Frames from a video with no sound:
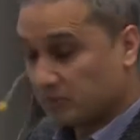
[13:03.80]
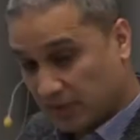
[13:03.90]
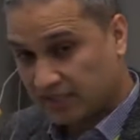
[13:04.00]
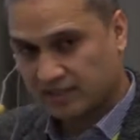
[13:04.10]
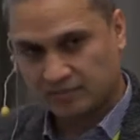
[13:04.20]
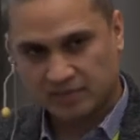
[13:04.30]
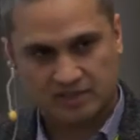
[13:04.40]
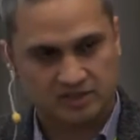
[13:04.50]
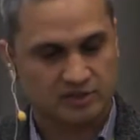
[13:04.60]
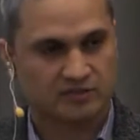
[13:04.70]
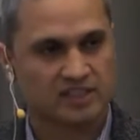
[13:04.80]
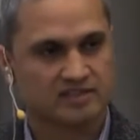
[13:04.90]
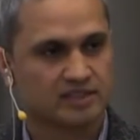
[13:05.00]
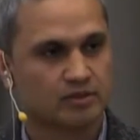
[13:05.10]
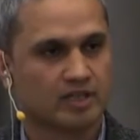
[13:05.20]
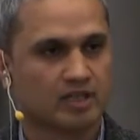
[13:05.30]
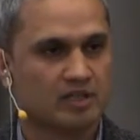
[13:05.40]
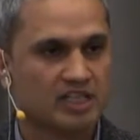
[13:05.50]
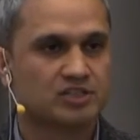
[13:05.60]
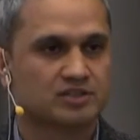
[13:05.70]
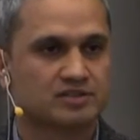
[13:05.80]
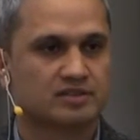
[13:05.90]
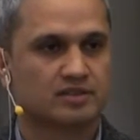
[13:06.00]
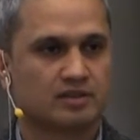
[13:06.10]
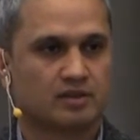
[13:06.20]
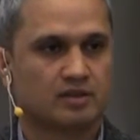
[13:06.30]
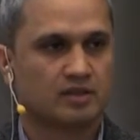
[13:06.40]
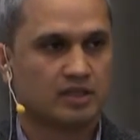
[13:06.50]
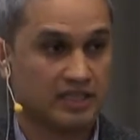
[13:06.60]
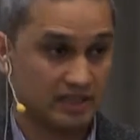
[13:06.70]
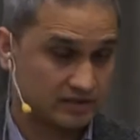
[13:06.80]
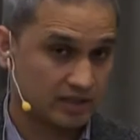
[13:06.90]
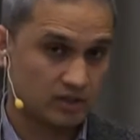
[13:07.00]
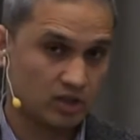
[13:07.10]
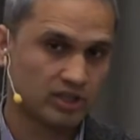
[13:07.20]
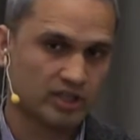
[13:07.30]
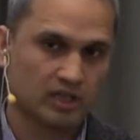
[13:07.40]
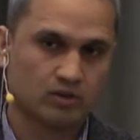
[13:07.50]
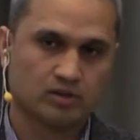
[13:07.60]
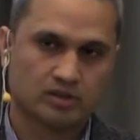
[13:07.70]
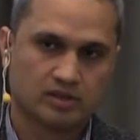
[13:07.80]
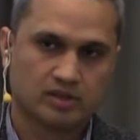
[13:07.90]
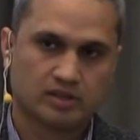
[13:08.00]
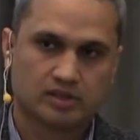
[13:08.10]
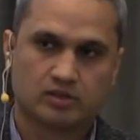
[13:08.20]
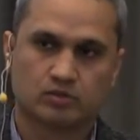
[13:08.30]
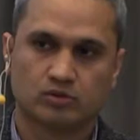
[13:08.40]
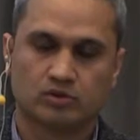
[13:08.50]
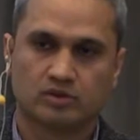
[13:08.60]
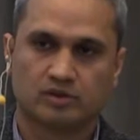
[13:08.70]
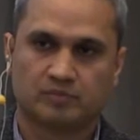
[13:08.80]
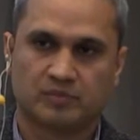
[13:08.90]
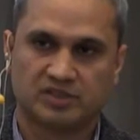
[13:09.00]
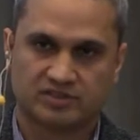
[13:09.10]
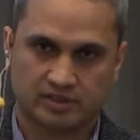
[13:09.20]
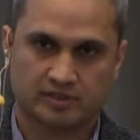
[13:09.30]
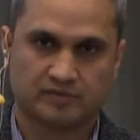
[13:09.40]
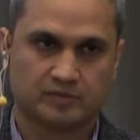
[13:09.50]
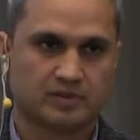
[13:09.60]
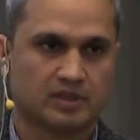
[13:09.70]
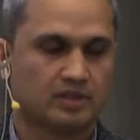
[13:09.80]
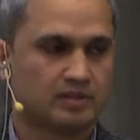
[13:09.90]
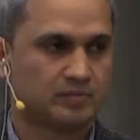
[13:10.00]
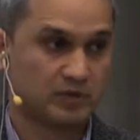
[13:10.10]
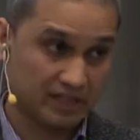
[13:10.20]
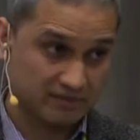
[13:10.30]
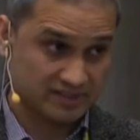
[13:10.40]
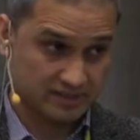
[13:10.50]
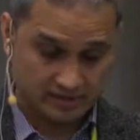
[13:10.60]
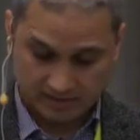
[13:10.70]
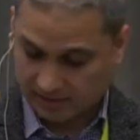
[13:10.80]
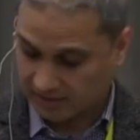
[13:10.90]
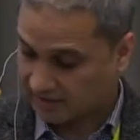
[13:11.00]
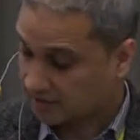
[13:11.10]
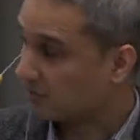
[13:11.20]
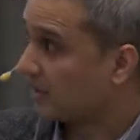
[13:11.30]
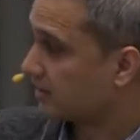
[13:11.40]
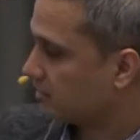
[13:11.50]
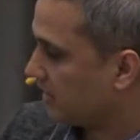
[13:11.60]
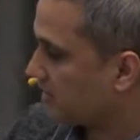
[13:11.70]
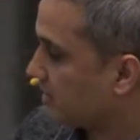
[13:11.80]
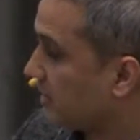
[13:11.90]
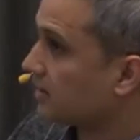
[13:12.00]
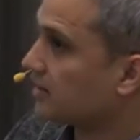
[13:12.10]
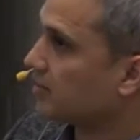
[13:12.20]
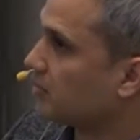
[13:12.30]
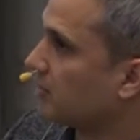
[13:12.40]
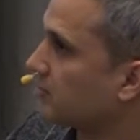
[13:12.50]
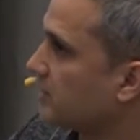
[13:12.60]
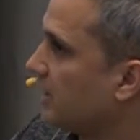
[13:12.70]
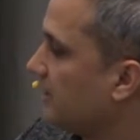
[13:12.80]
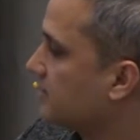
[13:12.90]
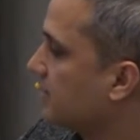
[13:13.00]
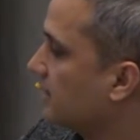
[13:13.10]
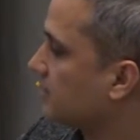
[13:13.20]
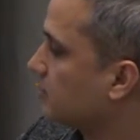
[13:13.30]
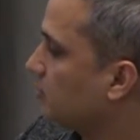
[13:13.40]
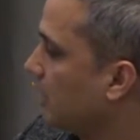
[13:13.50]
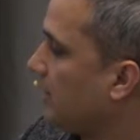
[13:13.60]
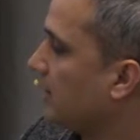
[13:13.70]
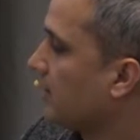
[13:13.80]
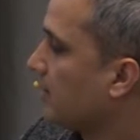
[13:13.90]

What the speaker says: But because of these new regulations, it's a law now to preserve privacy. I'll come back to this in a couple of slides as well.